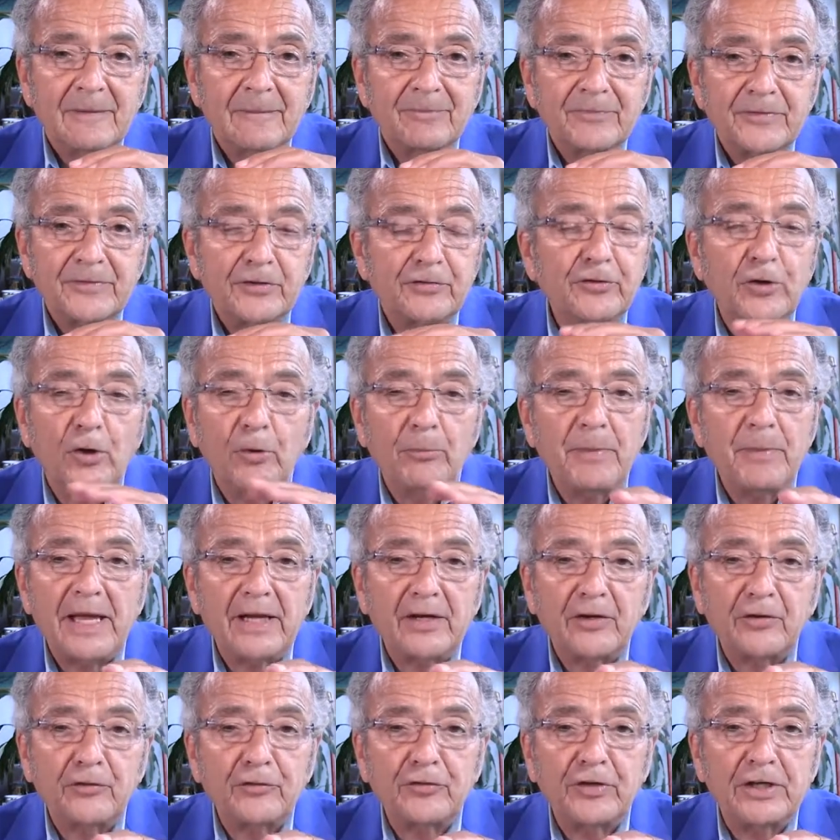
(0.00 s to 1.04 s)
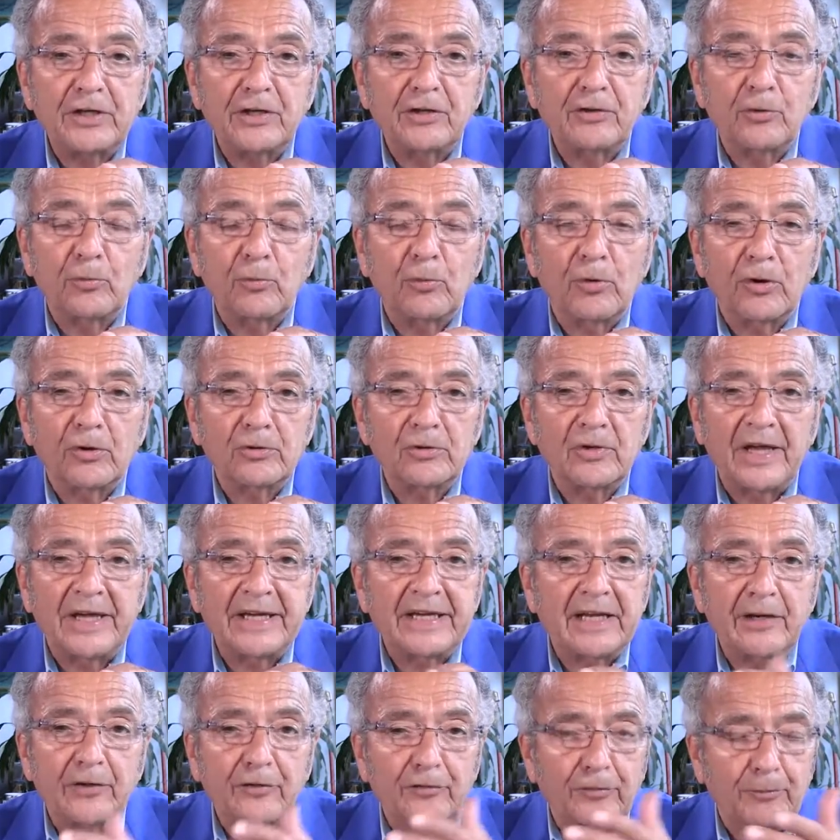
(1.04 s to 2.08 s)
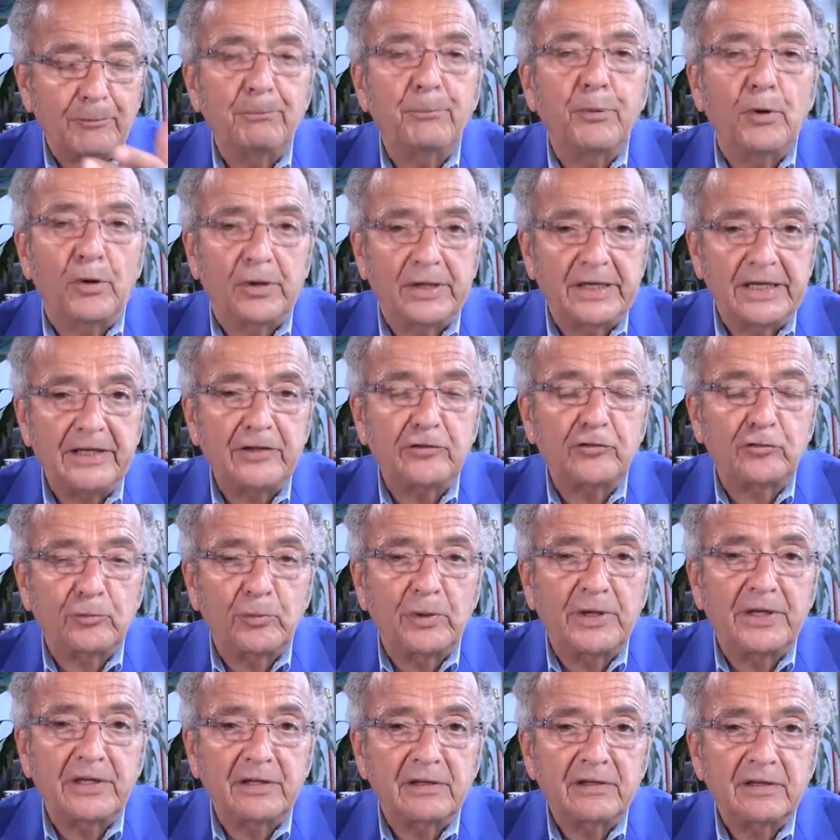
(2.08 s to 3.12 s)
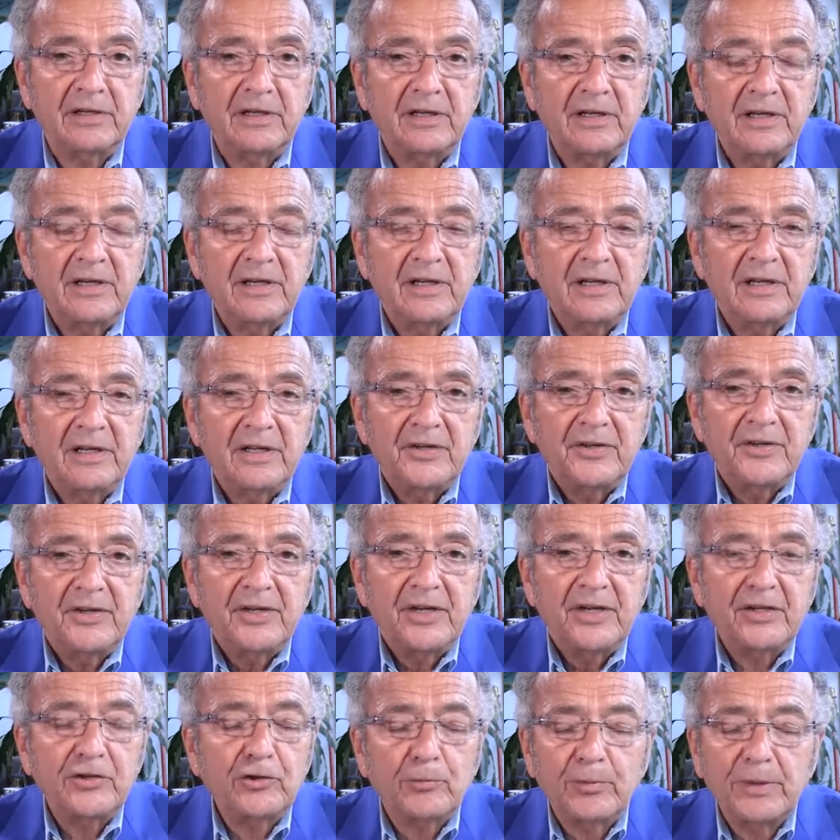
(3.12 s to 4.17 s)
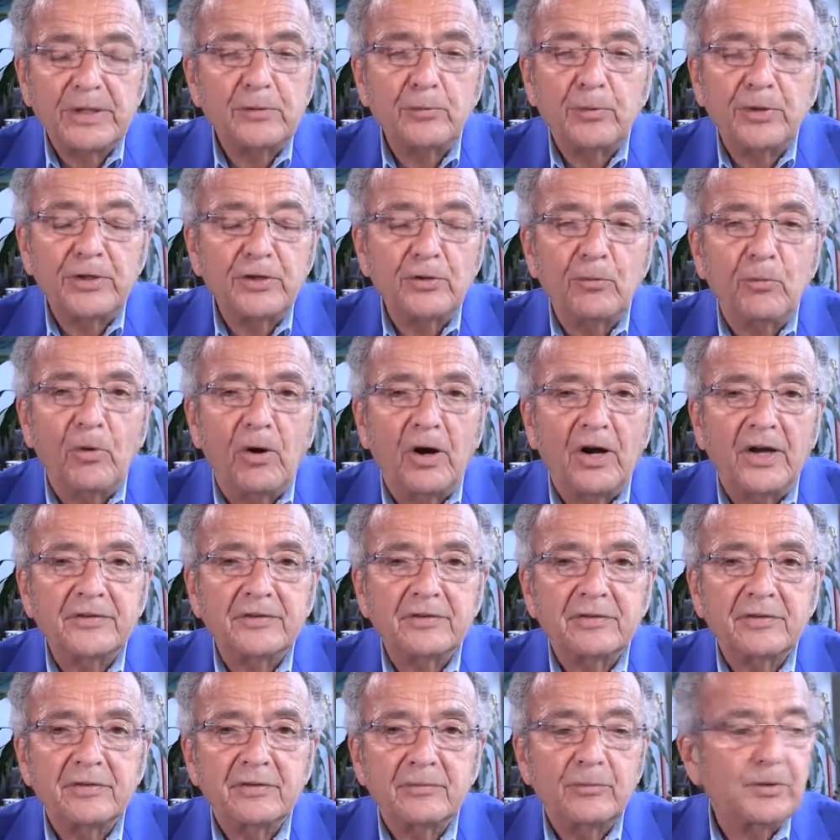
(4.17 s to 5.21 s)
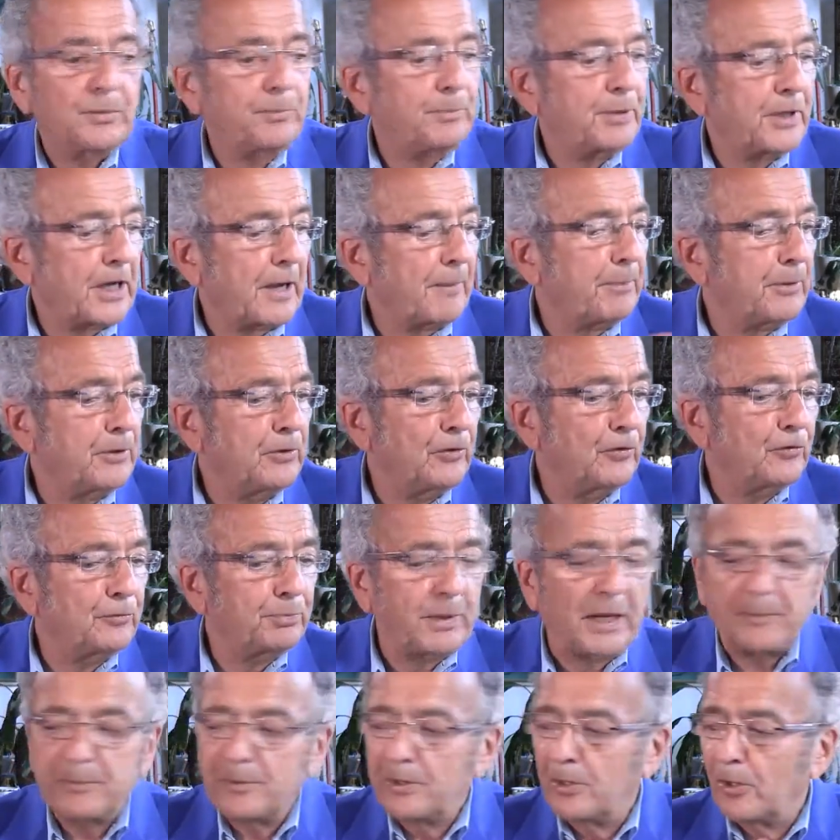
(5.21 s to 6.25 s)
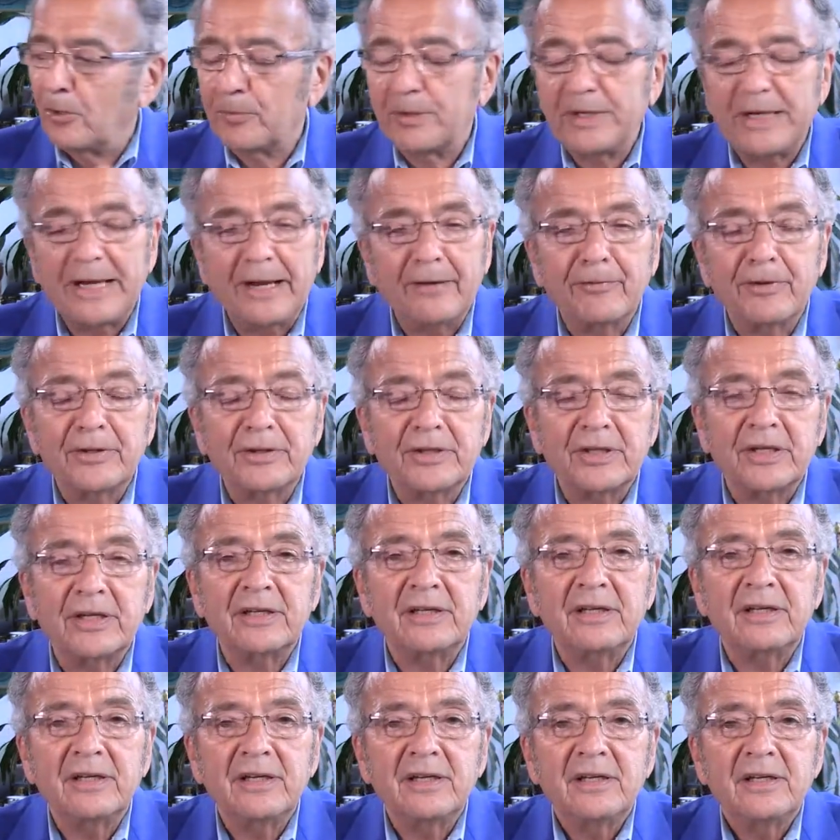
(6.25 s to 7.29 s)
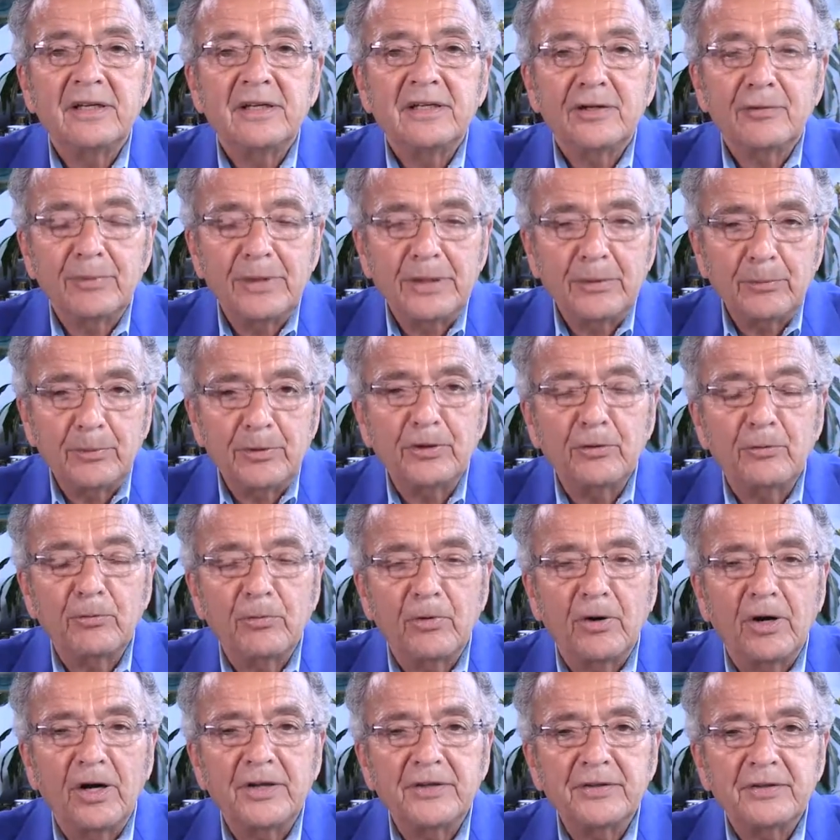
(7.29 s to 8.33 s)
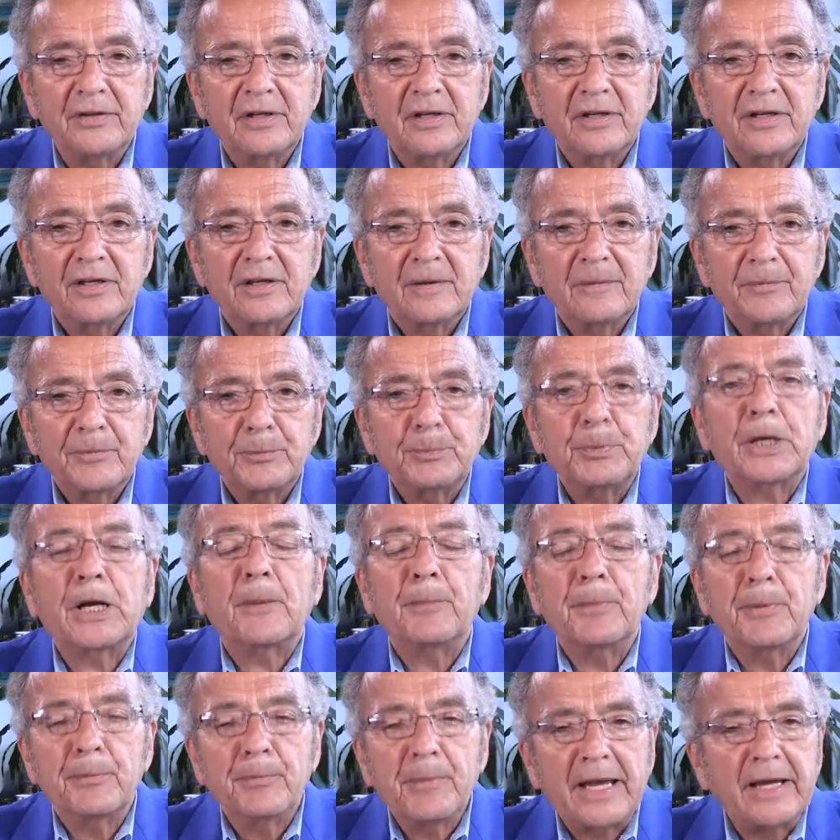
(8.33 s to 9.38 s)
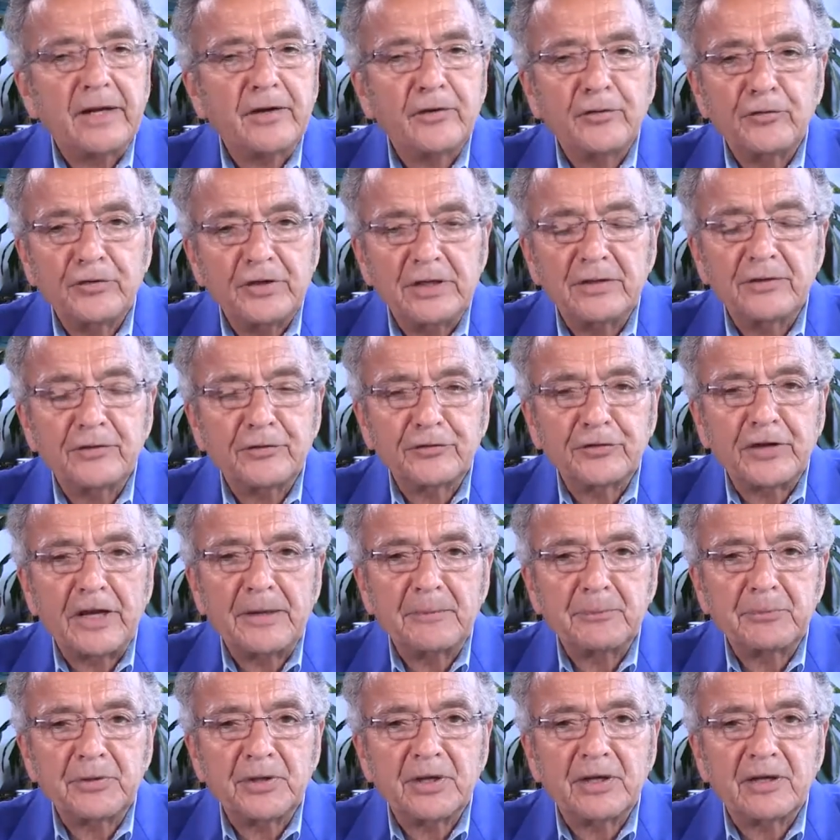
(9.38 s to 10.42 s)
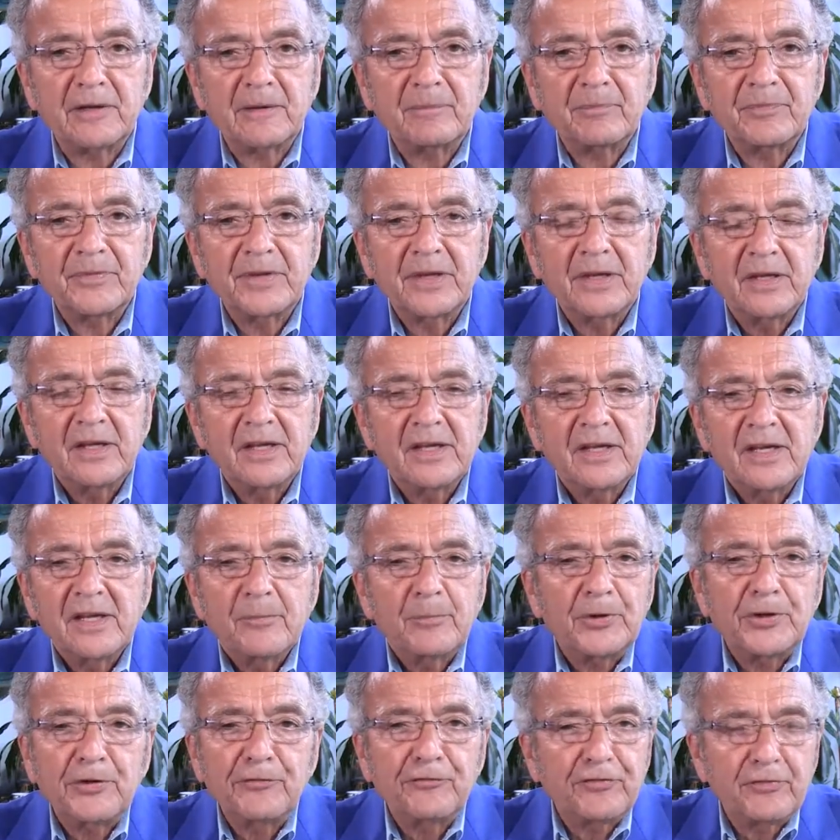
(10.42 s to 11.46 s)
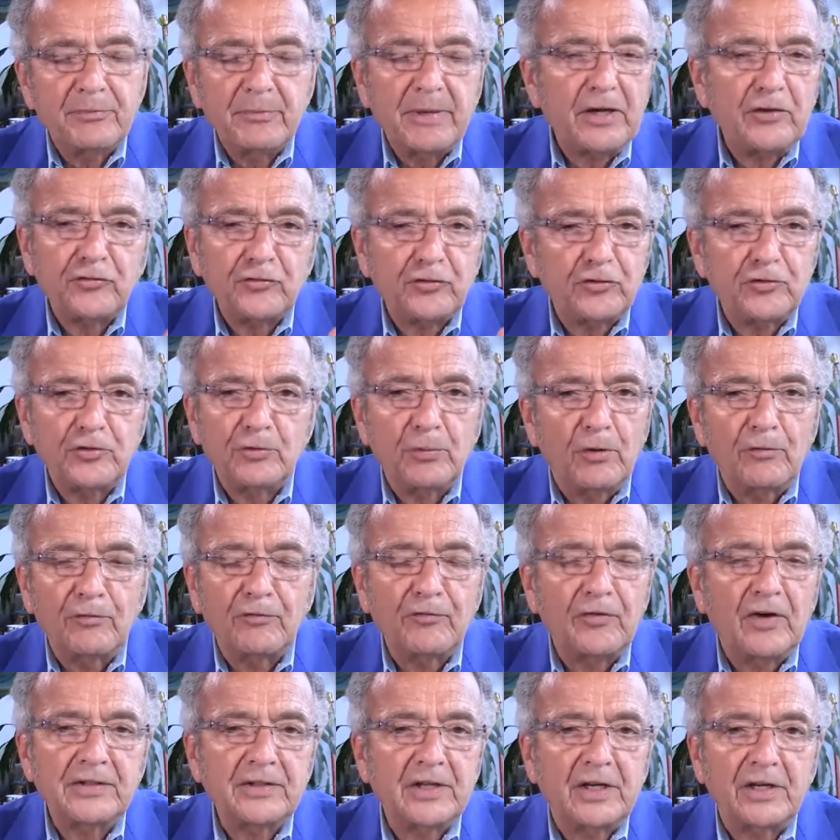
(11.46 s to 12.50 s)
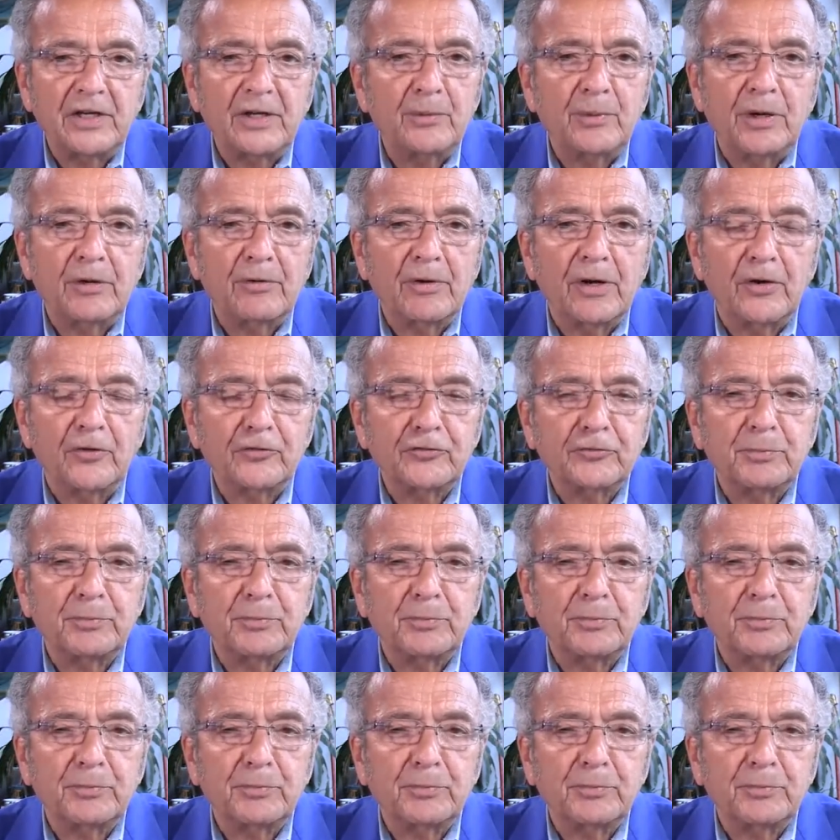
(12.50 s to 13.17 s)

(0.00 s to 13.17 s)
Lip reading: There's no magazine in the world like it. It's a book each week. And you read what you want. When you pick up a newspaper, you don't read everything. You read what you want. Pick up a magazine, the same thing. But information you won't find anywhere else